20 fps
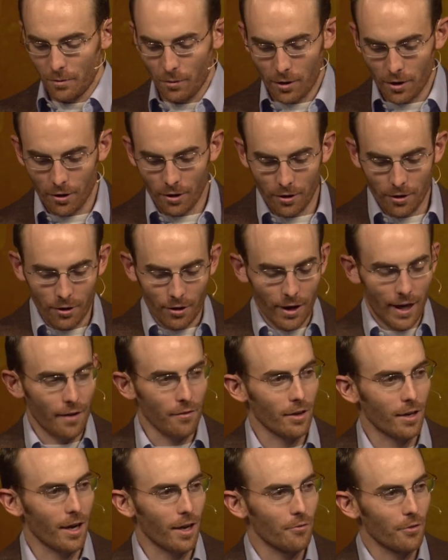when you're, you're going to have
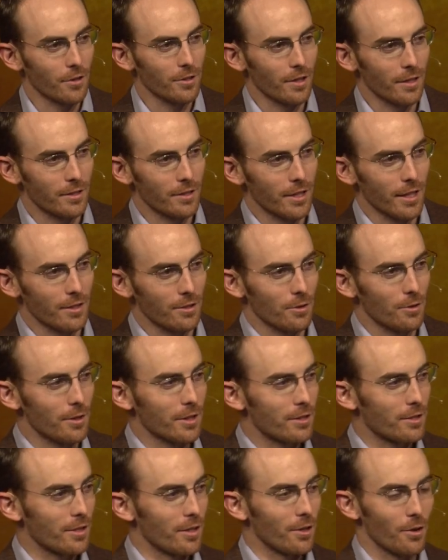a conference on C.S.
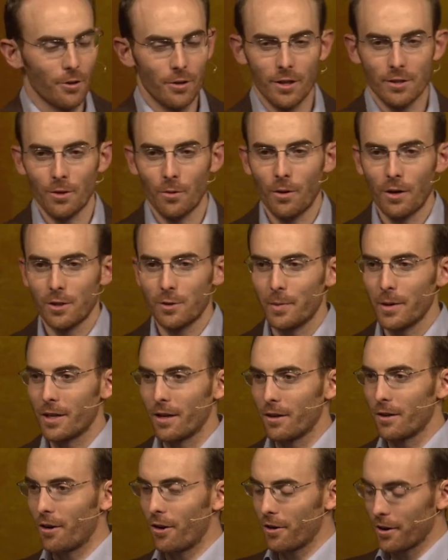Lewis, you know, who doesn't want to speak
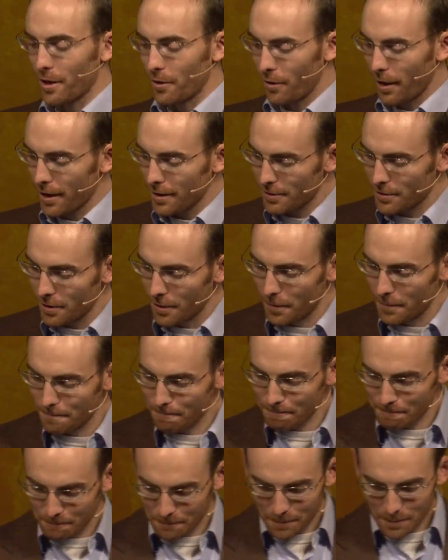on Narnia, right? So
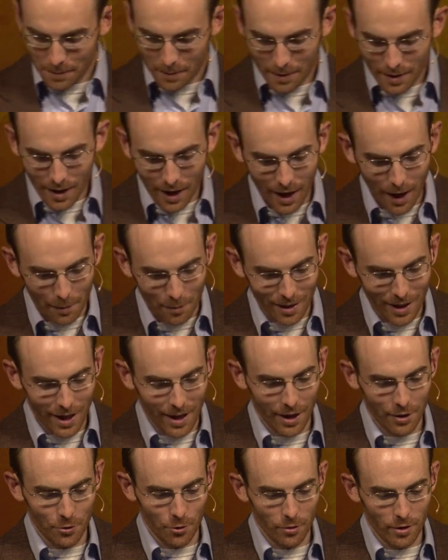I'm
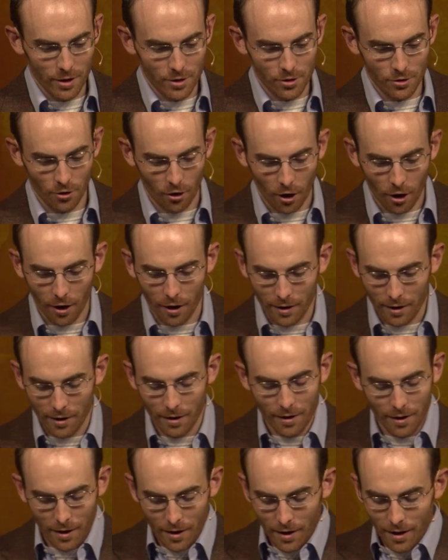glad I drew this straw.
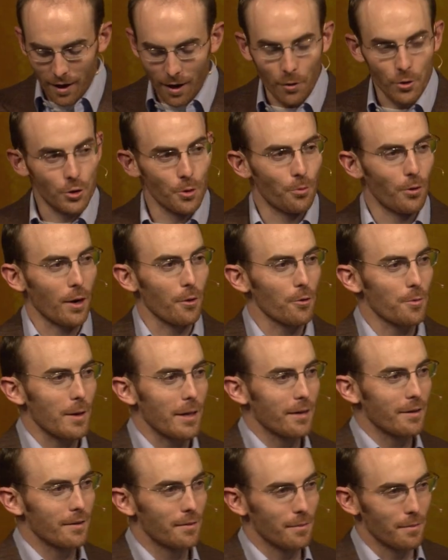Uh, would you pray with
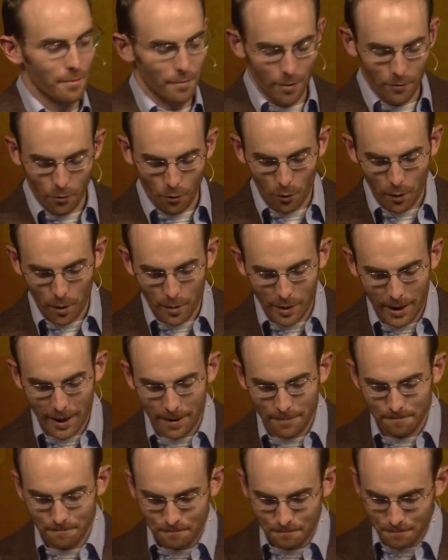me before we
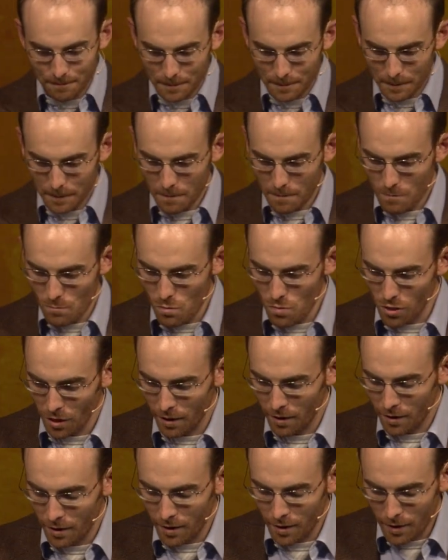begin?
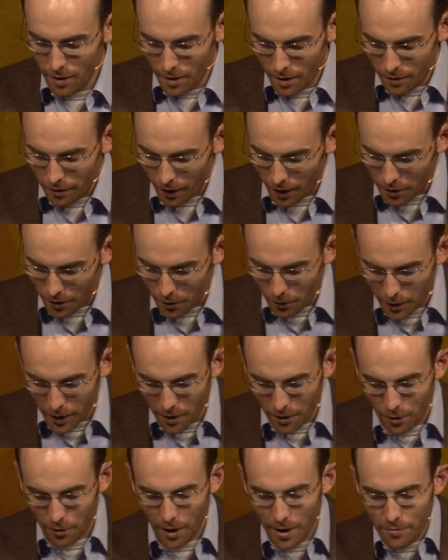Father, we
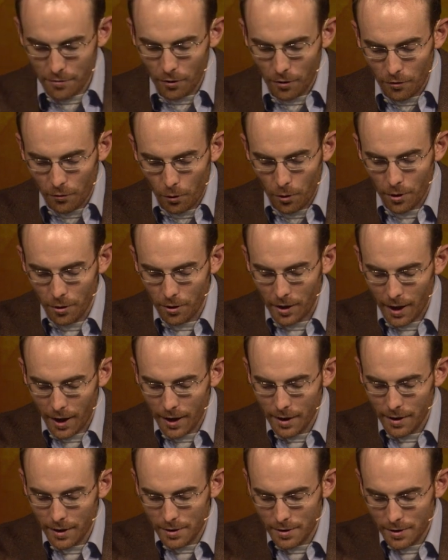are grateful for your
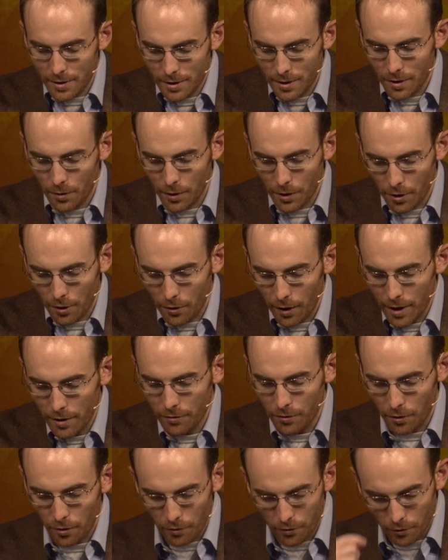kindness. We are
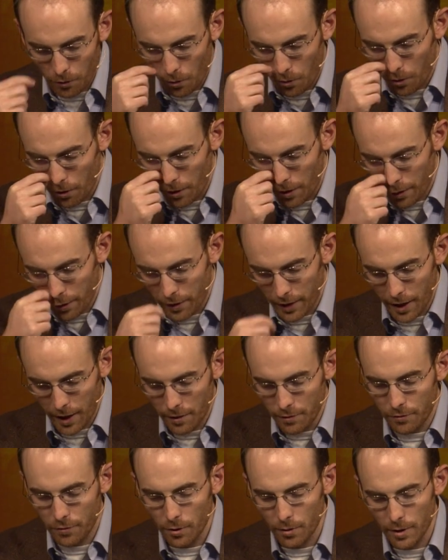grateful for the
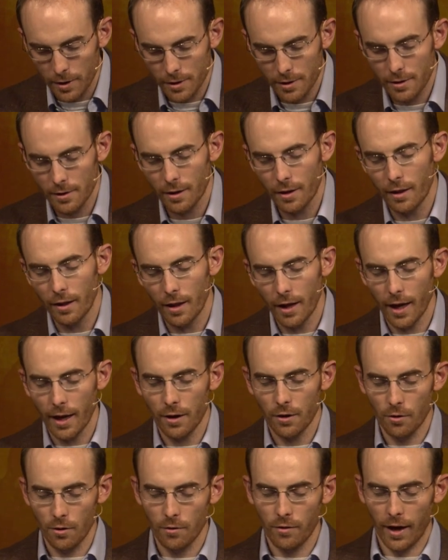influence that
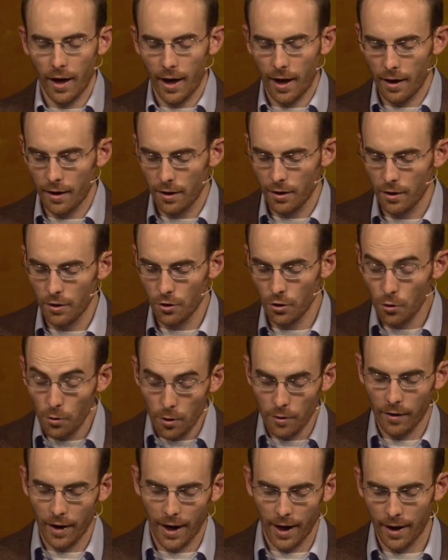you have had, you
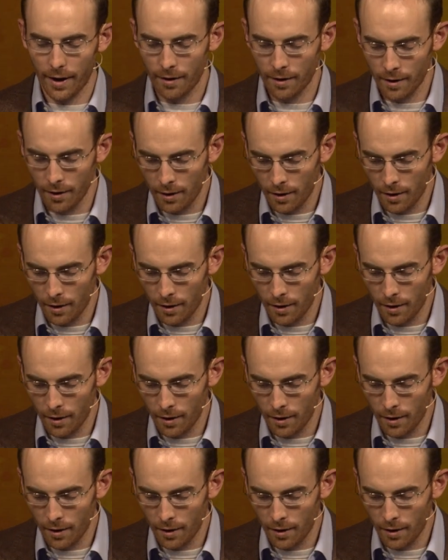have had